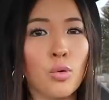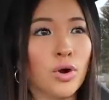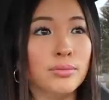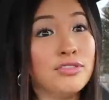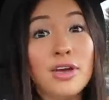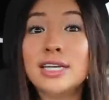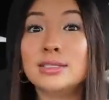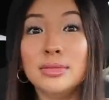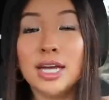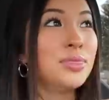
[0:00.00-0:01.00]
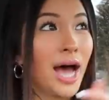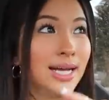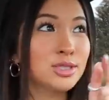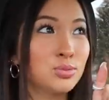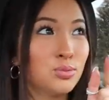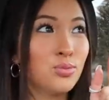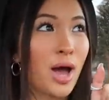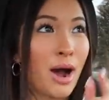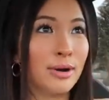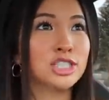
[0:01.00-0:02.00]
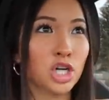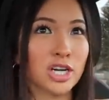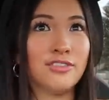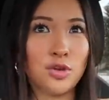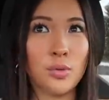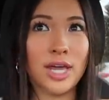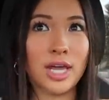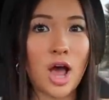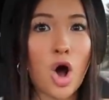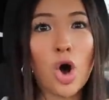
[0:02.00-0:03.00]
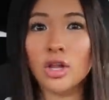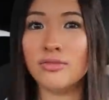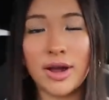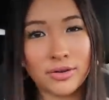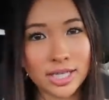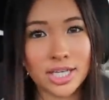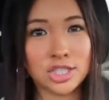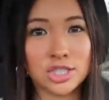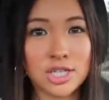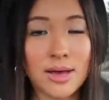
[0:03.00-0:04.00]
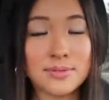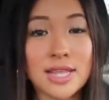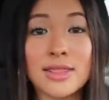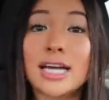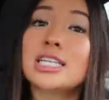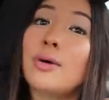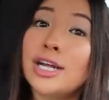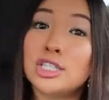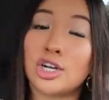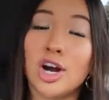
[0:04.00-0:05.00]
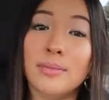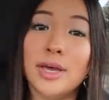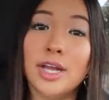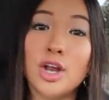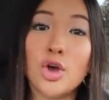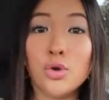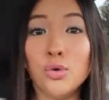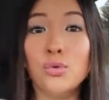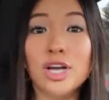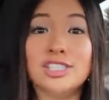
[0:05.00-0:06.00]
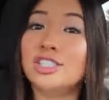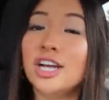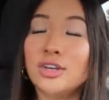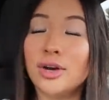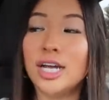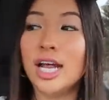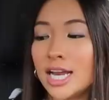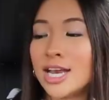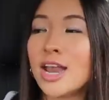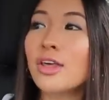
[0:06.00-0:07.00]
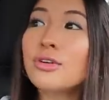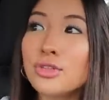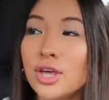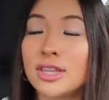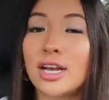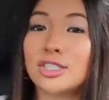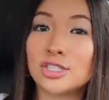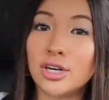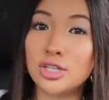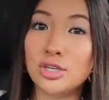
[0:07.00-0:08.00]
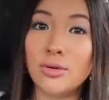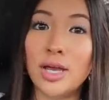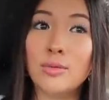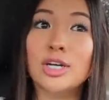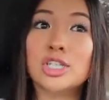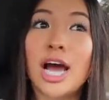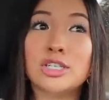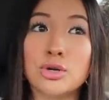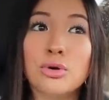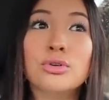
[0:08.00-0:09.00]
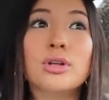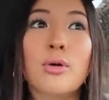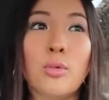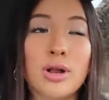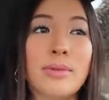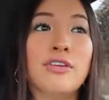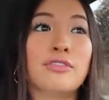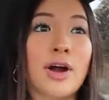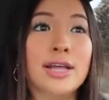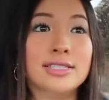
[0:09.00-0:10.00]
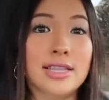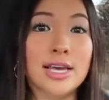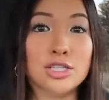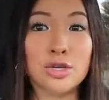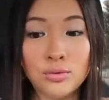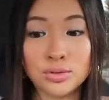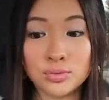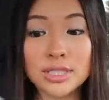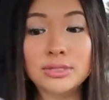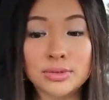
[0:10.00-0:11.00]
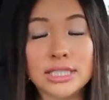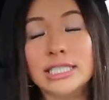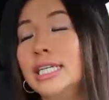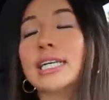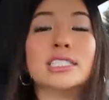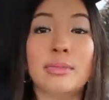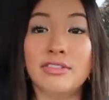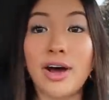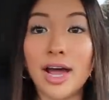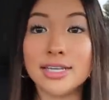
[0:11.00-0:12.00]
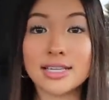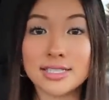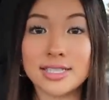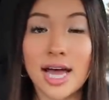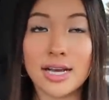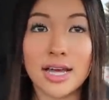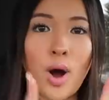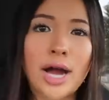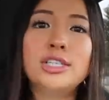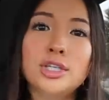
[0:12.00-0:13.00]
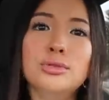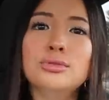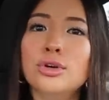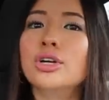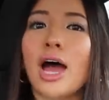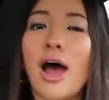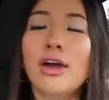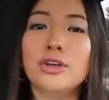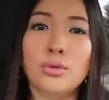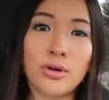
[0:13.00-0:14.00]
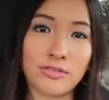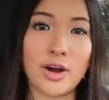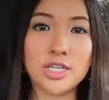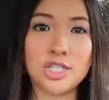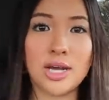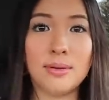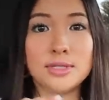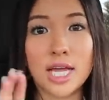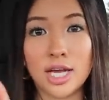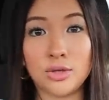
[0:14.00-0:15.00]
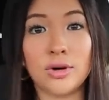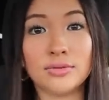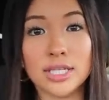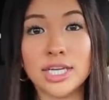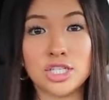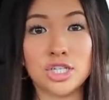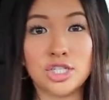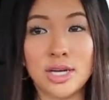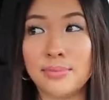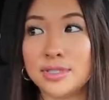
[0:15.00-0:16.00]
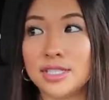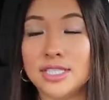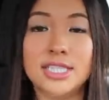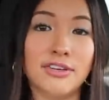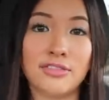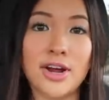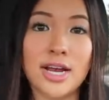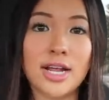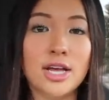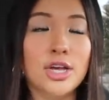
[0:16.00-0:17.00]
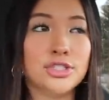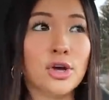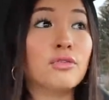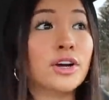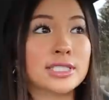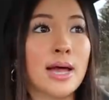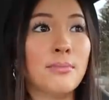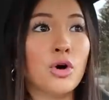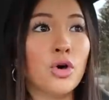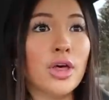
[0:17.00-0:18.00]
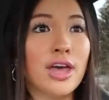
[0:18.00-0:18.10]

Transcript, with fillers: or be fake to me. That's how I started viewing all of my relationships. And that's how I determine who is genuine. And another thing that I started doing, which I told one of my friends this, who was really, really needing some advice, I said, why do you look at your friendships and your relationships different? So for example,